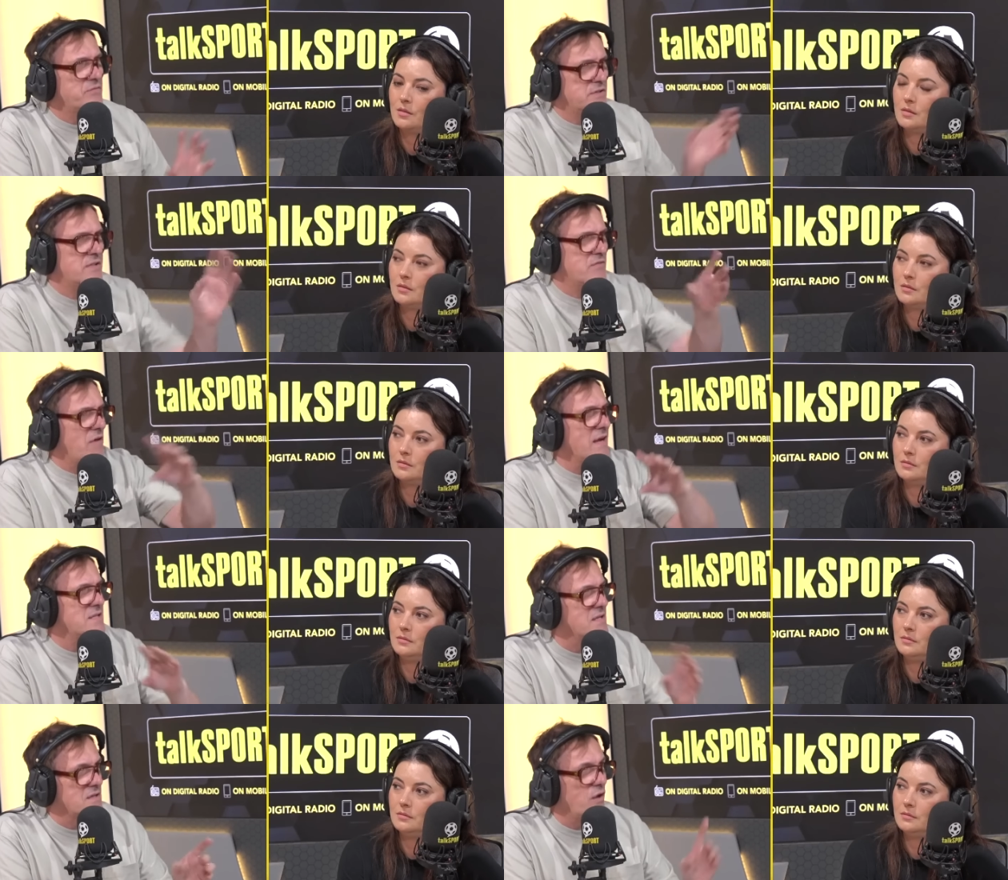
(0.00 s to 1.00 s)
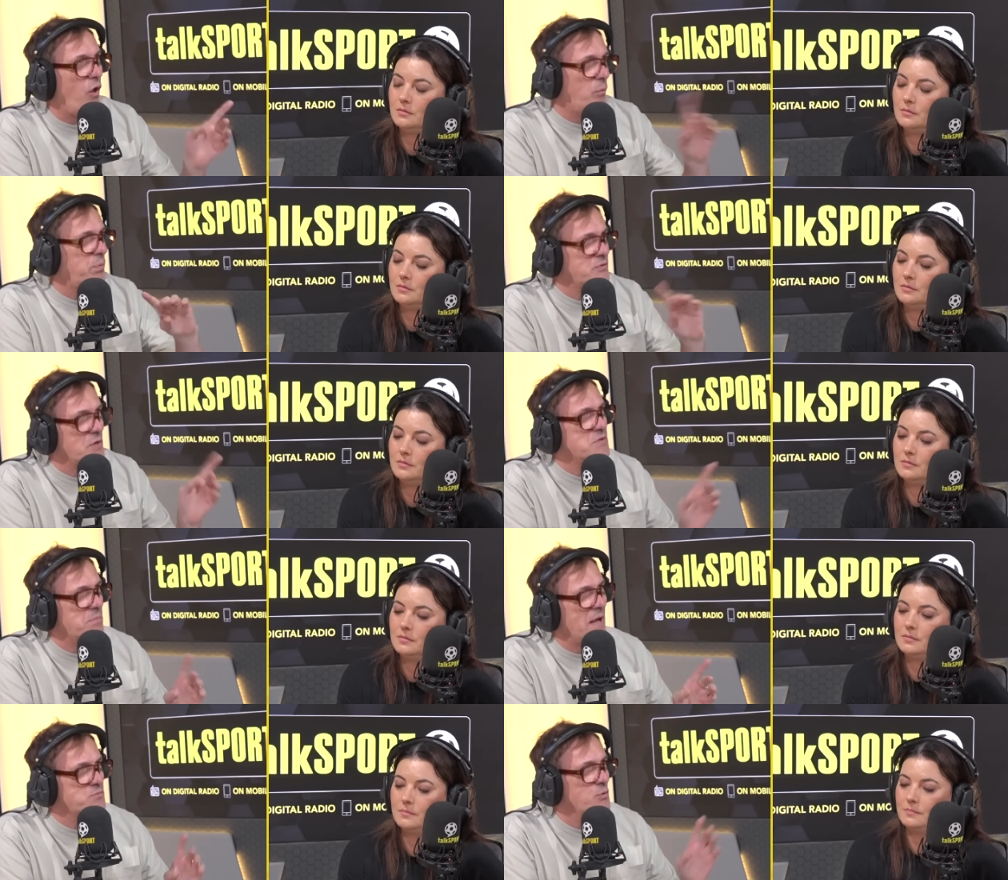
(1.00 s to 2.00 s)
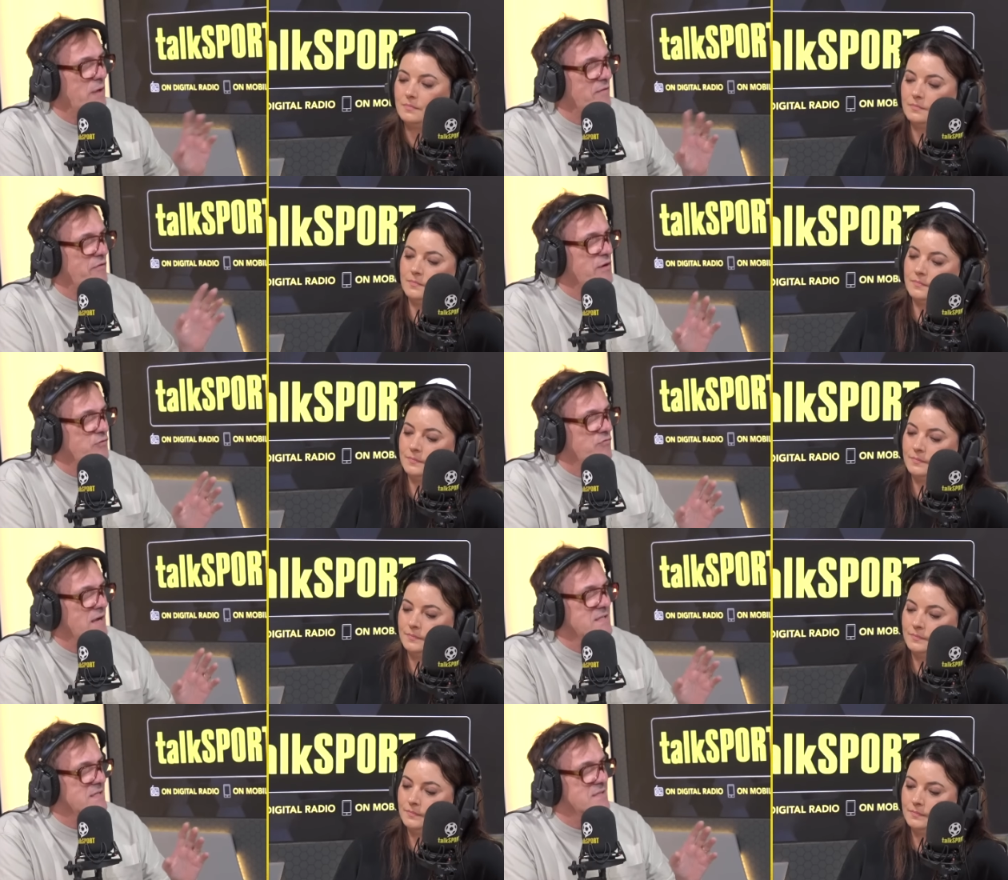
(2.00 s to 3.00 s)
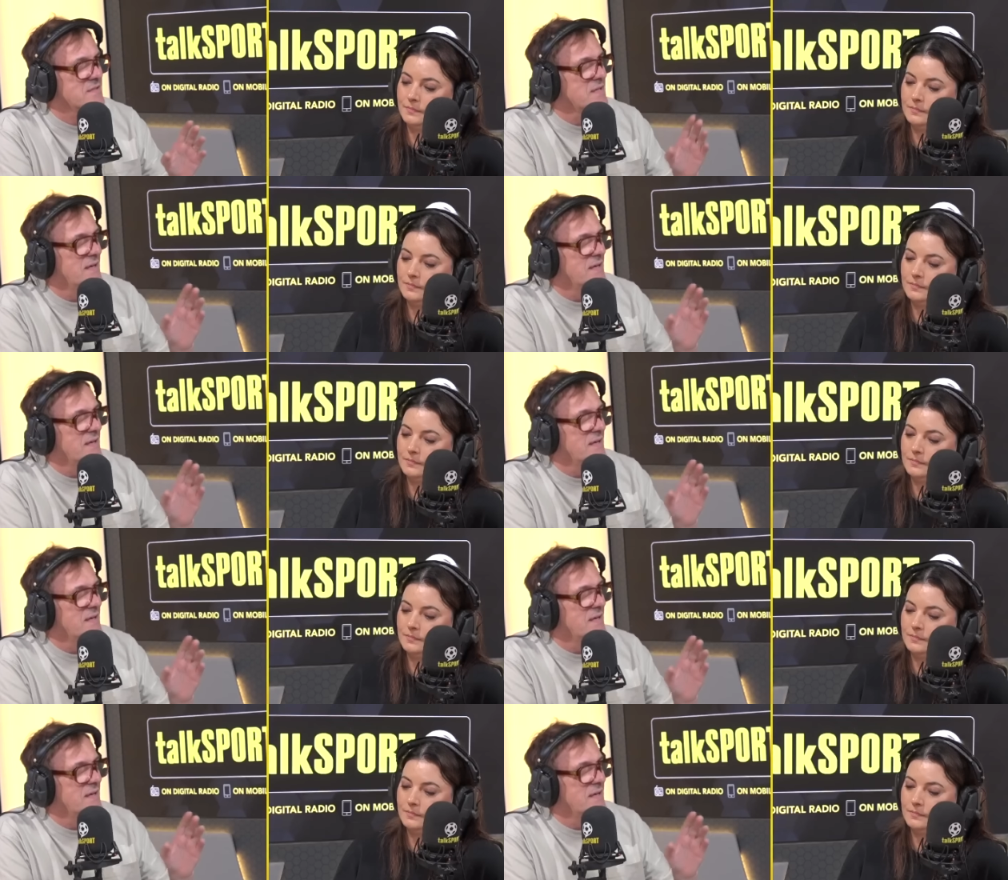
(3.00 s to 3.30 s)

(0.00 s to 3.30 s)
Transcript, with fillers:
Speaker 1: If you did the ratings, a lot of Chelsea players wouldn't get very good ratings